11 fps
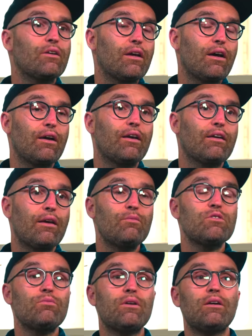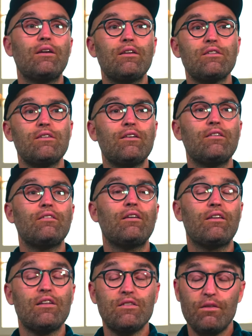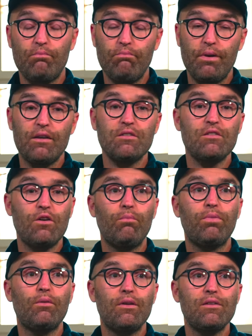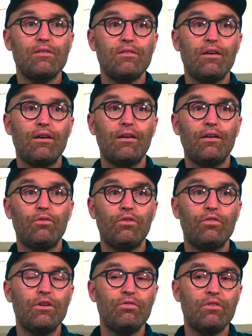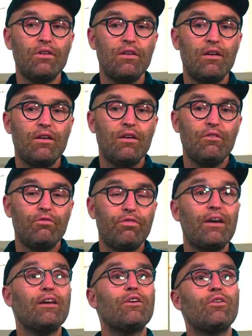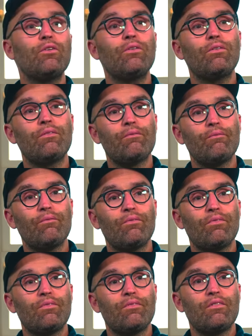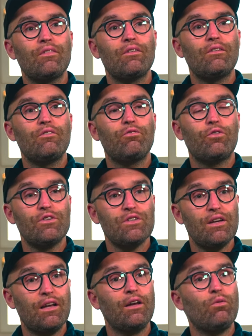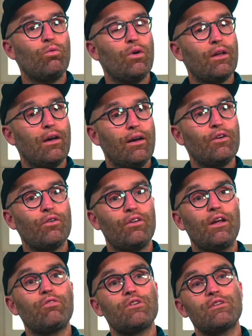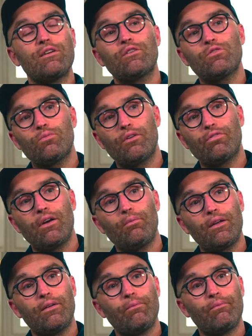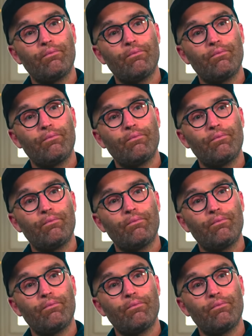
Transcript: the guy came to me and he said, and that's the biggest compliment I received, thank you for telling what I could never tell to my family.